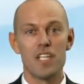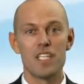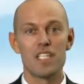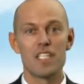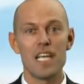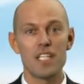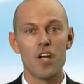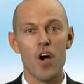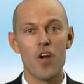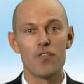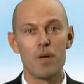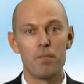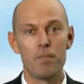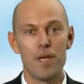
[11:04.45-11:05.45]

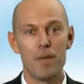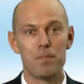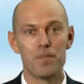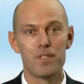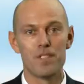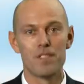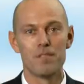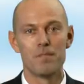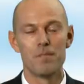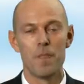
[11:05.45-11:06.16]
600 pips.